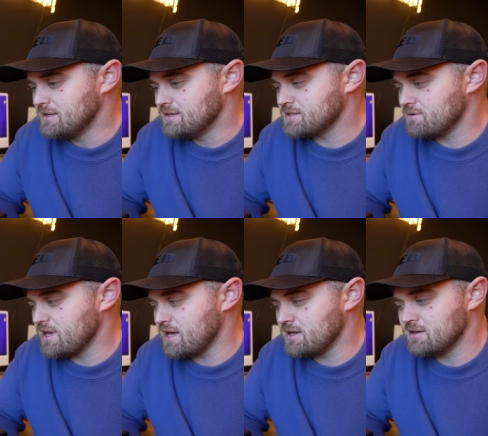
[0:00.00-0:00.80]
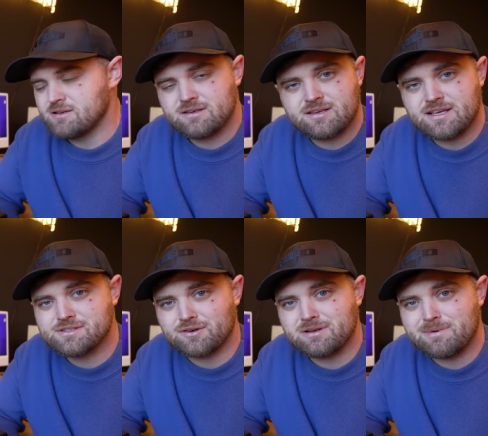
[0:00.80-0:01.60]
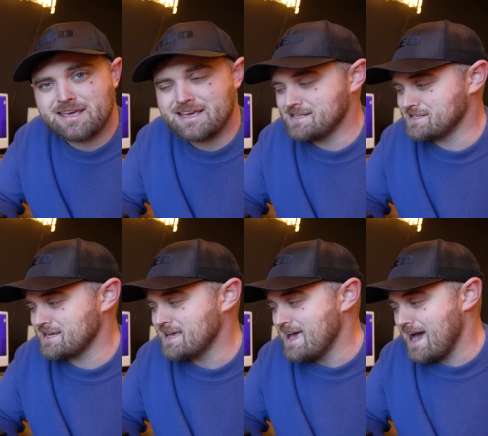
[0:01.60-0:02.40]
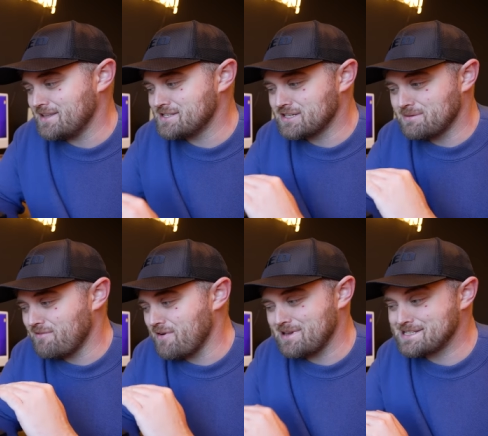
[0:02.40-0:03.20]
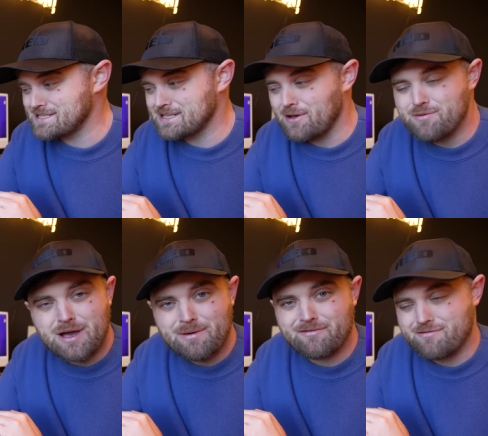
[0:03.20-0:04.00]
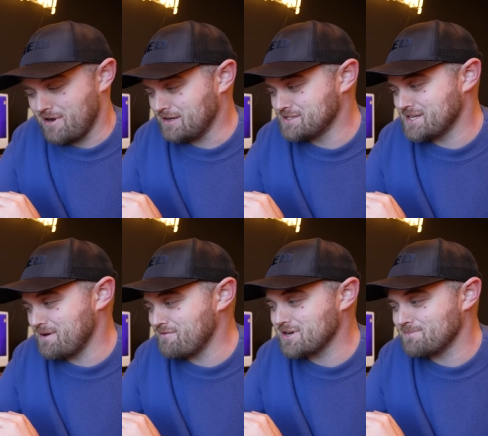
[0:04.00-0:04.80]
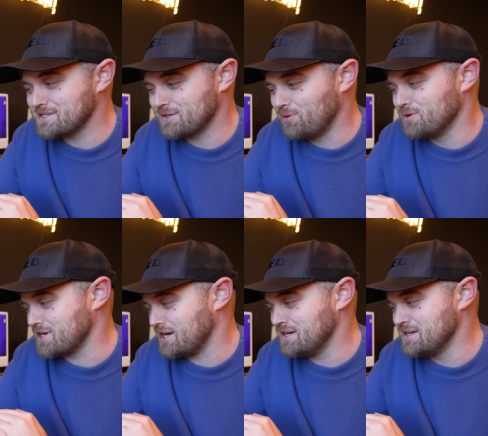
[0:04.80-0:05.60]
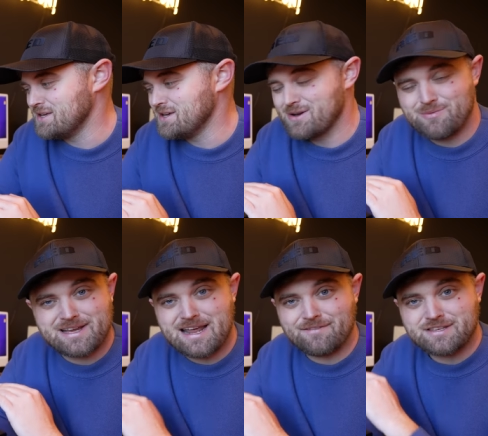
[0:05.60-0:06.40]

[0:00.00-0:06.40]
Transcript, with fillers: So yeah, it's not going to be easy and this is going to be very slow going for us. So every time there's an order, we're going to have